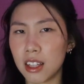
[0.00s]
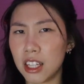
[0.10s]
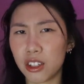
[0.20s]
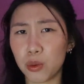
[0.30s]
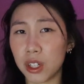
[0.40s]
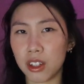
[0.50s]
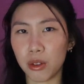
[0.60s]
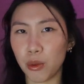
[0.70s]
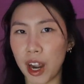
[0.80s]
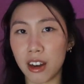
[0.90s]
This
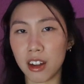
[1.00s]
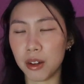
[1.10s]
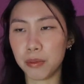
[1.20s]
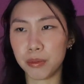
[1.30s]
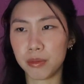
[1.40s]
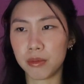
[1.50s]
wasn't random.